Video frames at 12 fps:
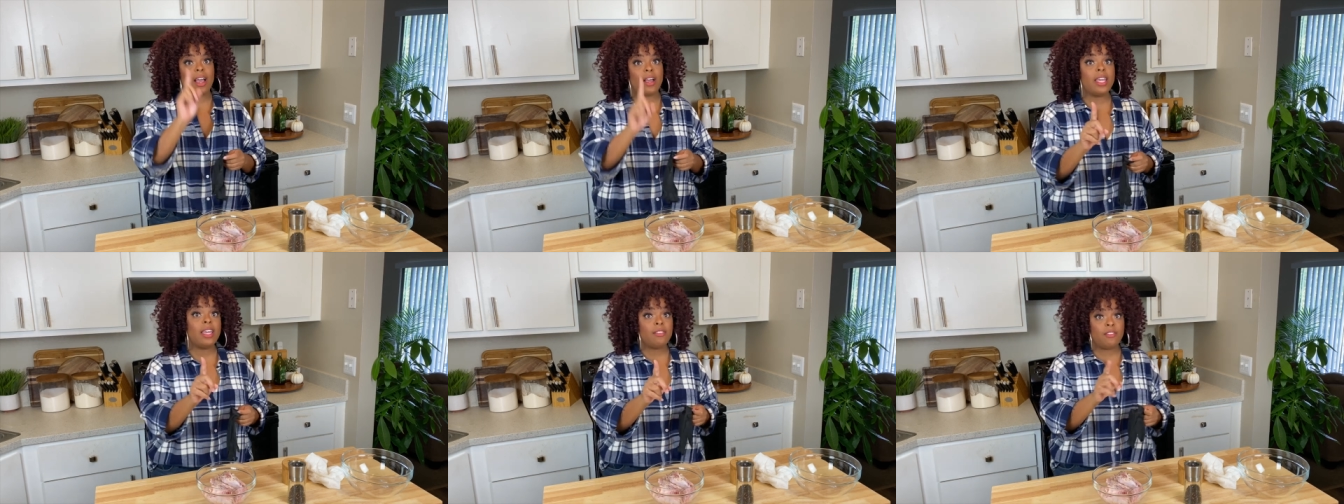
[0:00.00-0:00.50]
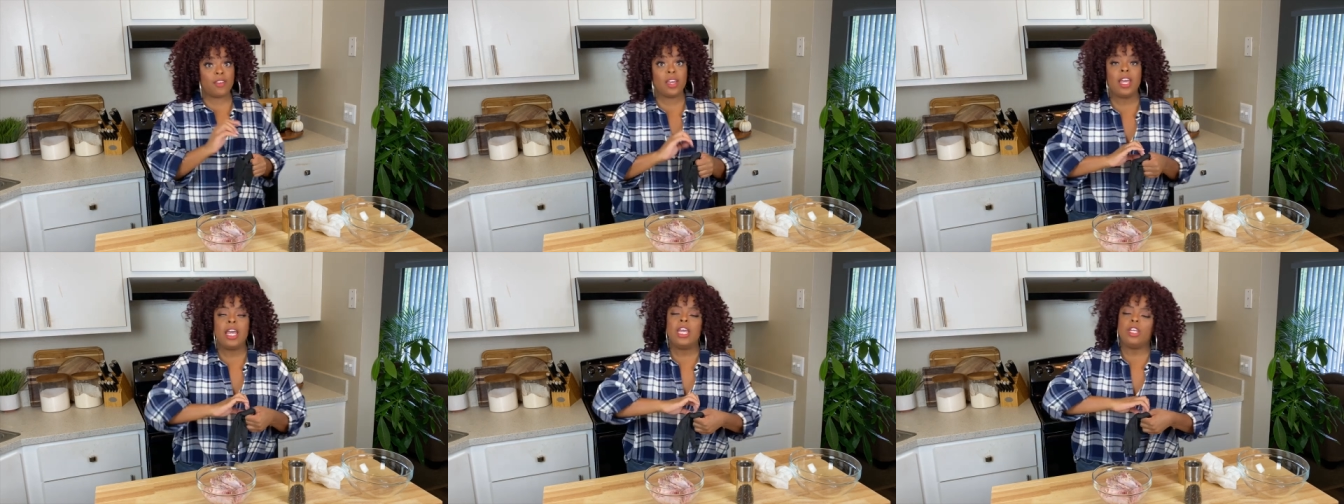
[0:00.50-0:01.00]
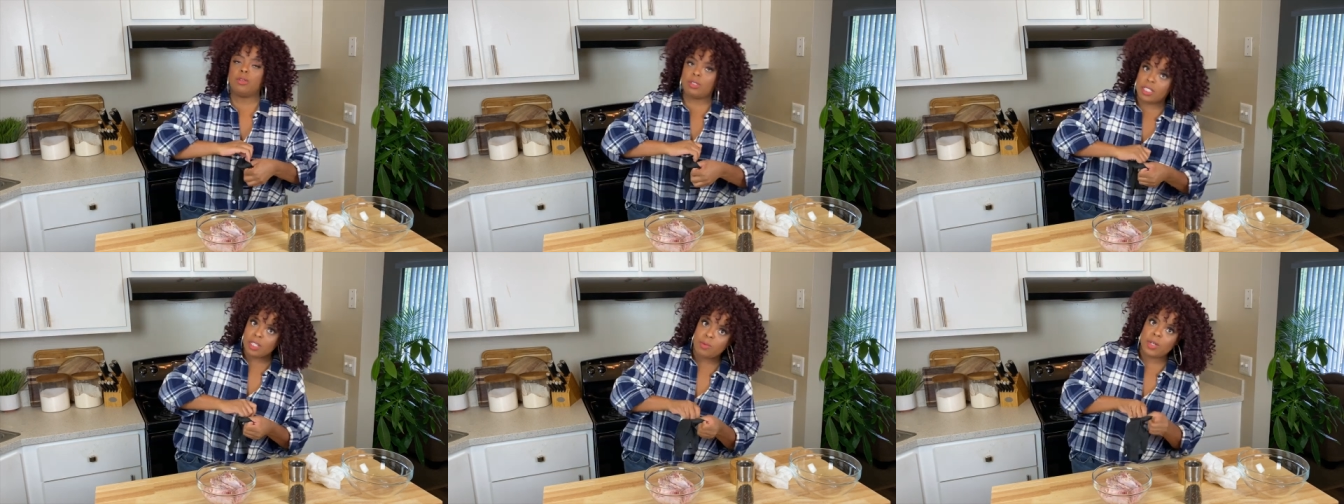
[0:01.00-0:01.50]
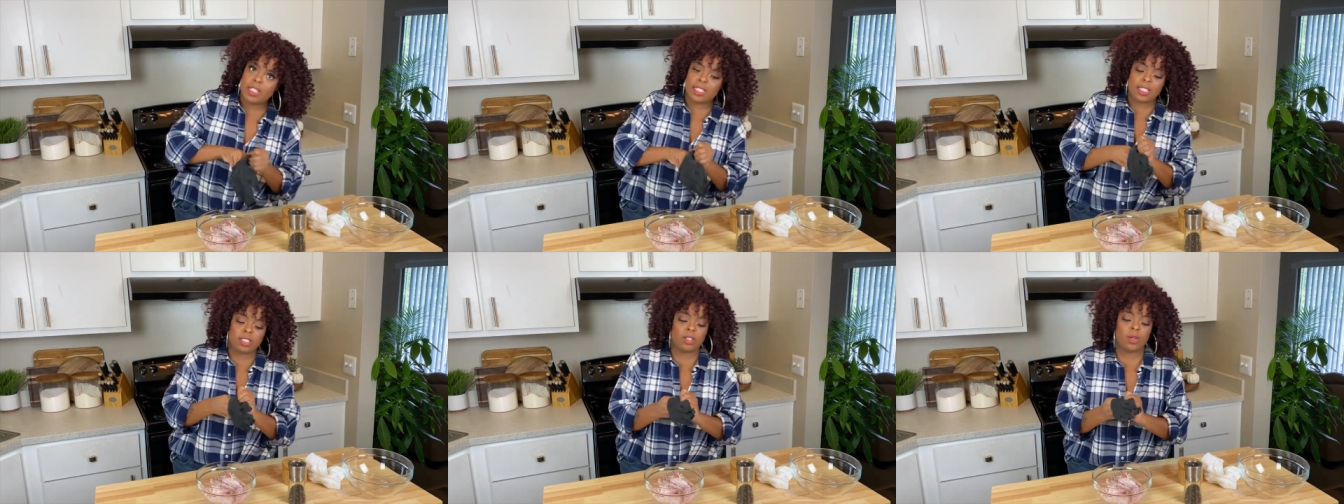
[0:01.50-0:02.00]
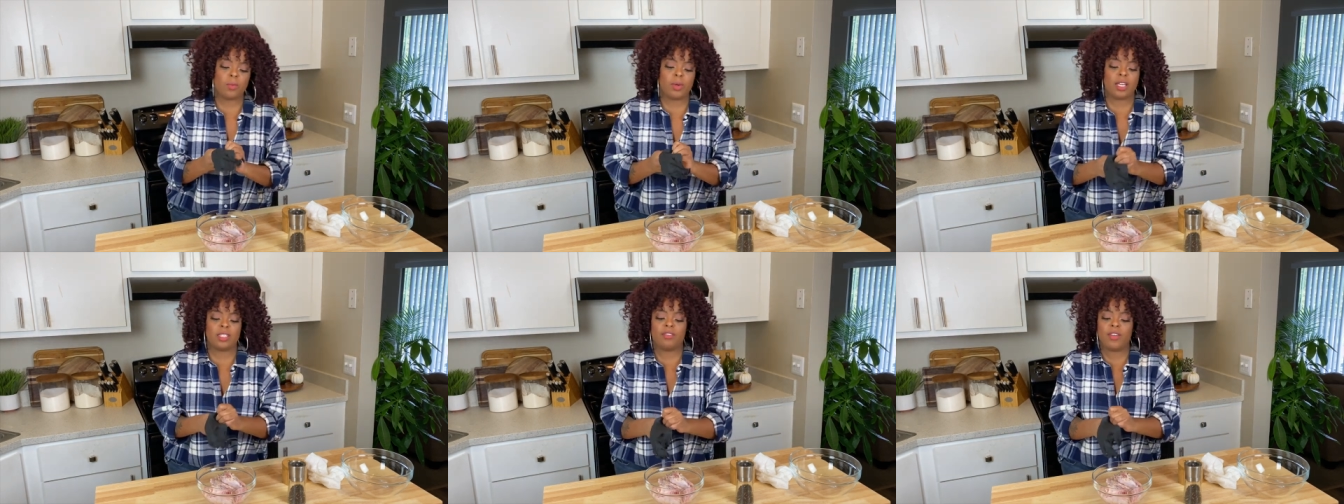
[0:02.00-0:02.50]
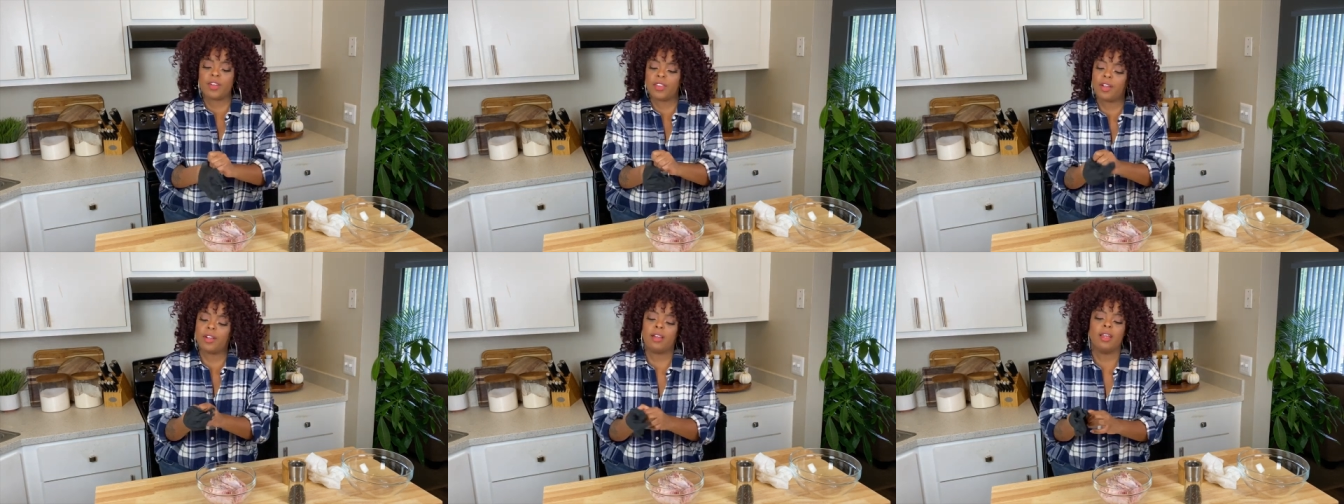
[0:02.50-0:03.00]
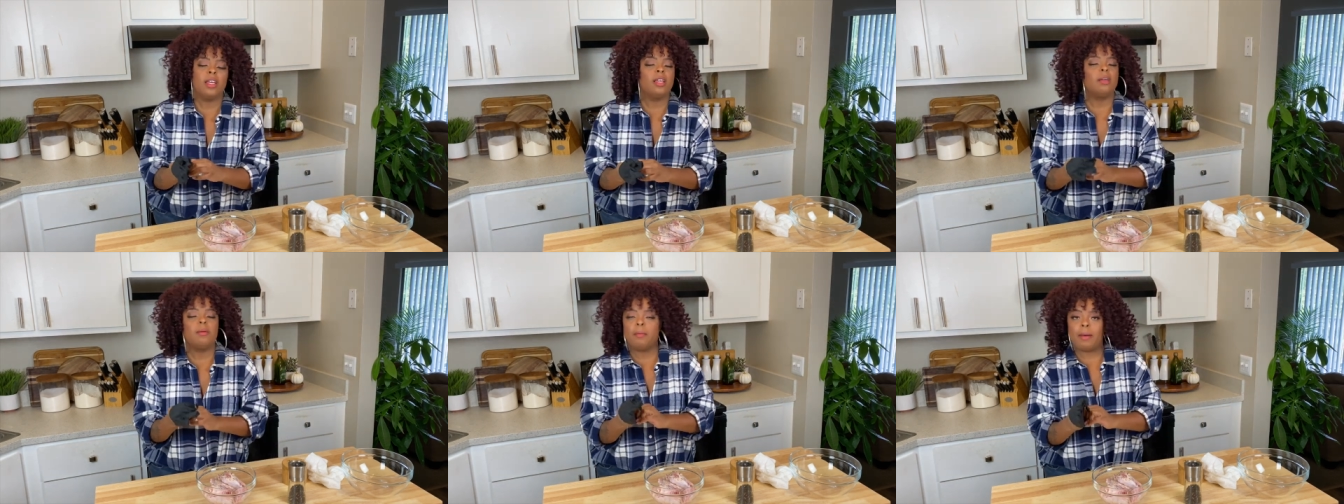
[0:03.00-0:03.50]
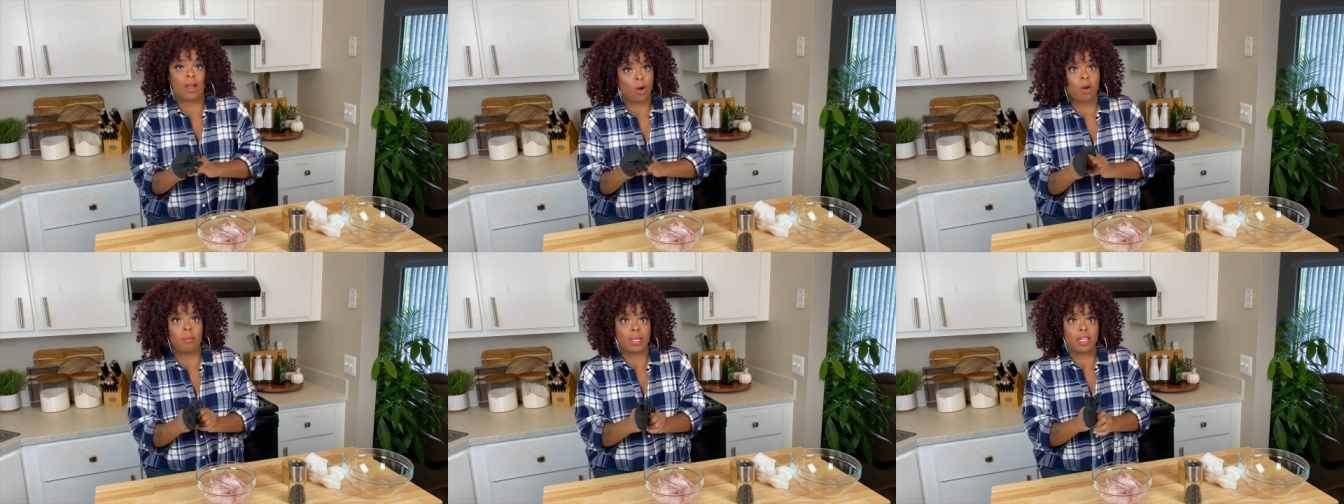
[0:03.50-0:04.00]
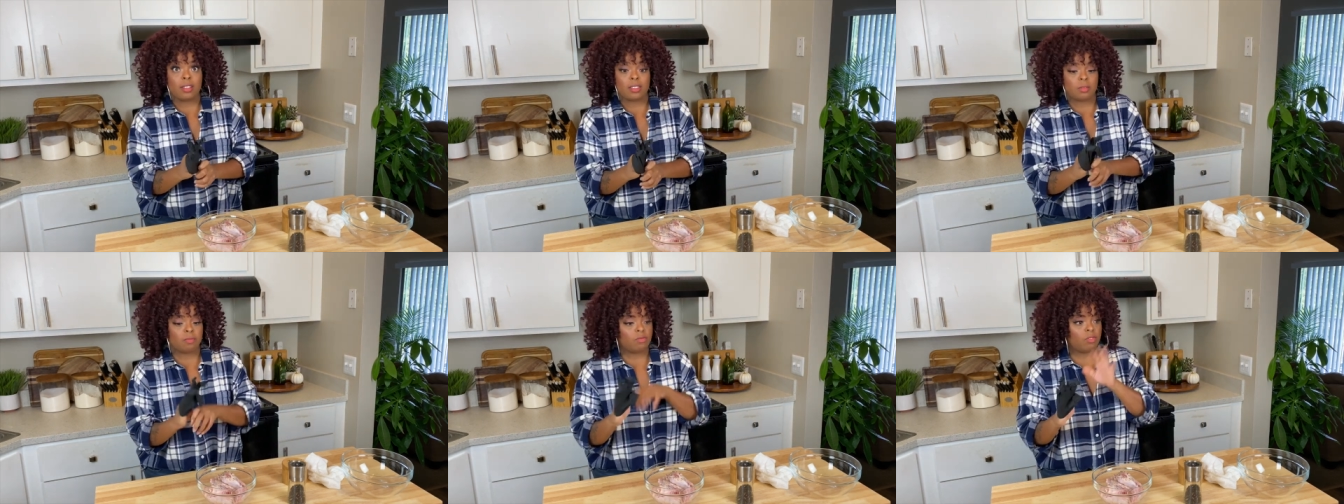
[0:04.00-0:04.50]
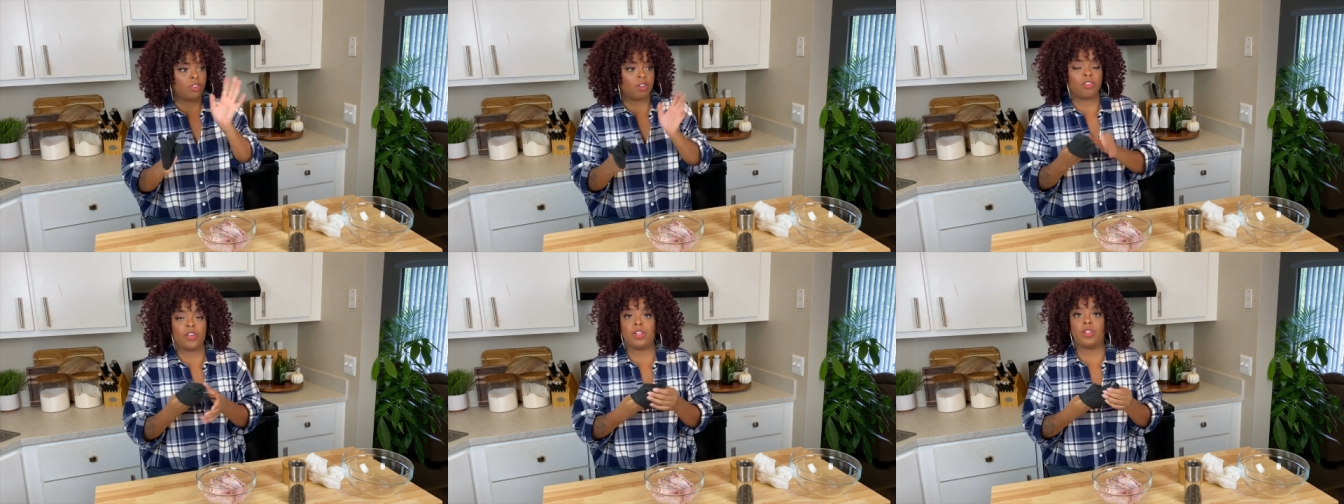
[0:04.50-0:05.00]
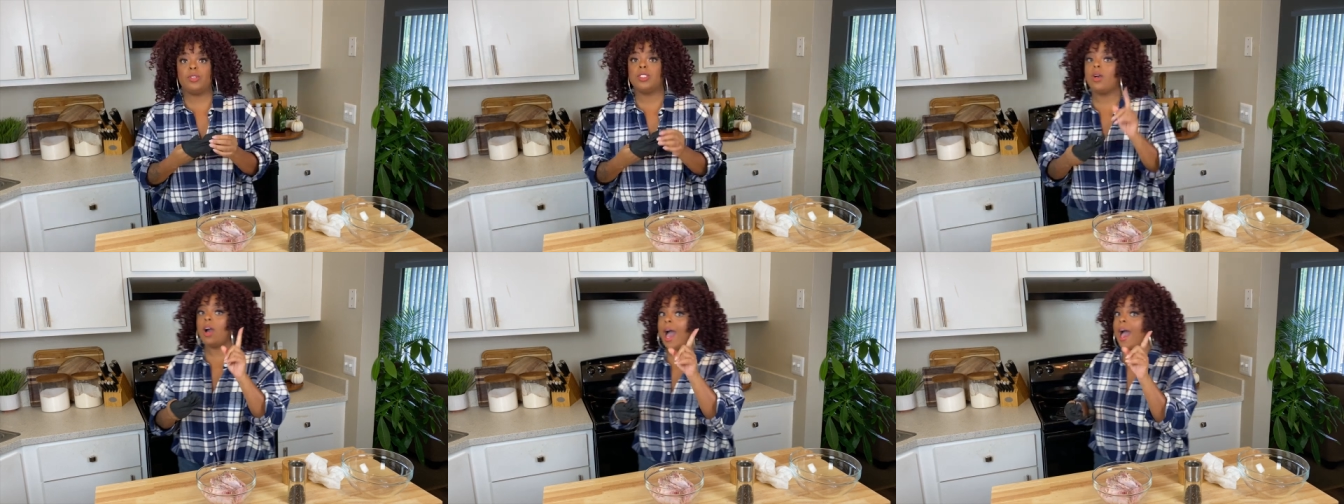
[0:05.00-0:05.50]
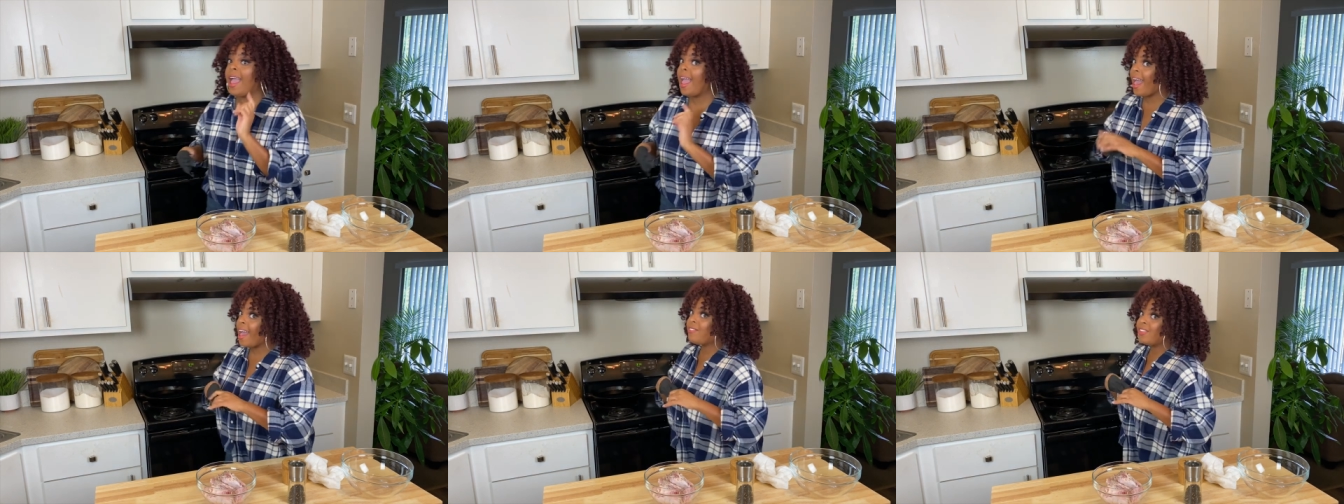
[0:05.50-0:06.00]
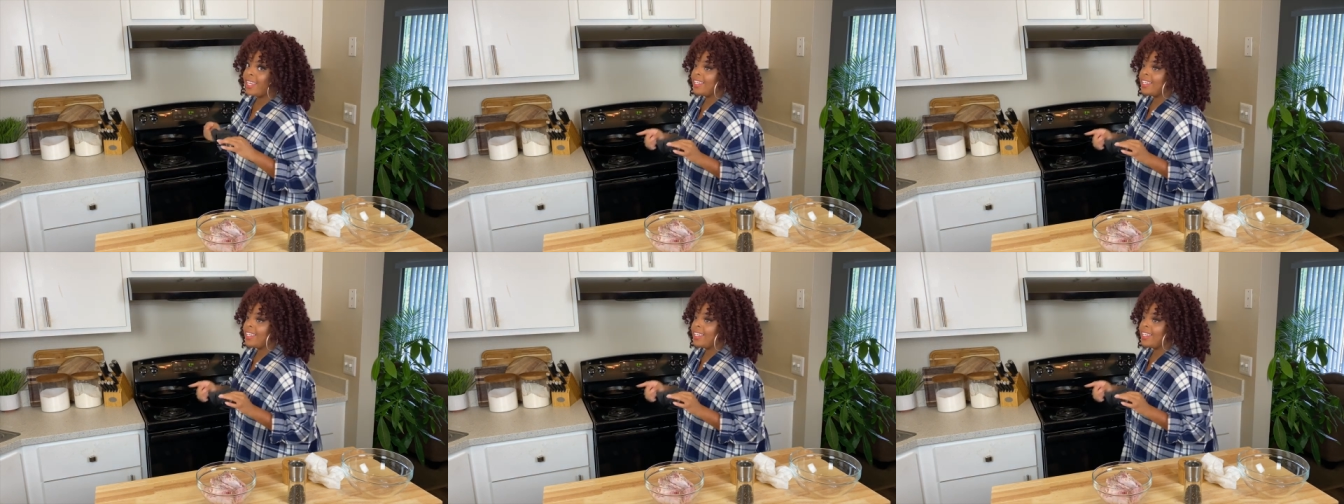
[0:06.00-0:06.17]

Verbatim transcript: Now, if you did want to season your wings further, by all means, feel free to do so. I have